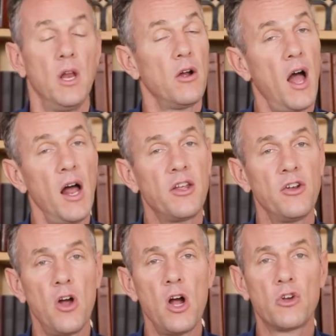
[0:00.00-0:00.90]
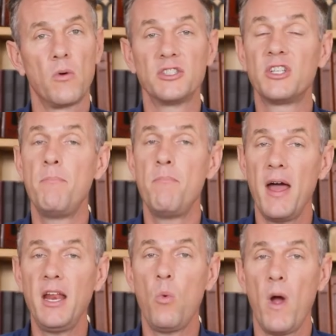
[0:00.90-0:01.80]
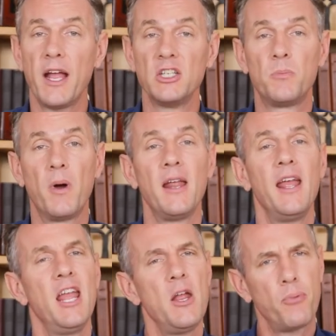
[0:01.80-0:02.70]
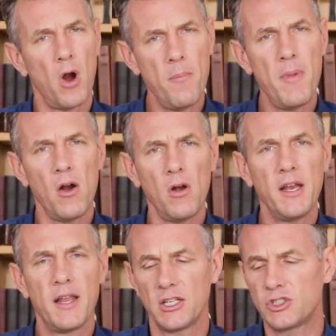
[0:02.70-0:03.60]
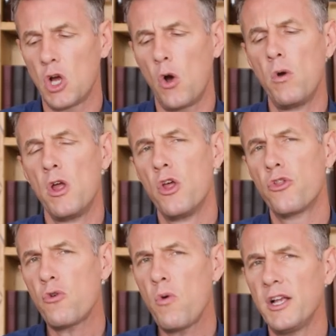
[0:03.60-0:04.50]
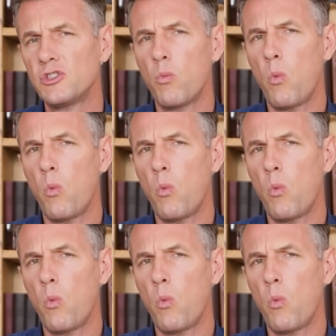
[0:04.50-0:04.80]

Now God can talk to us in many ways, but he primarily does so through his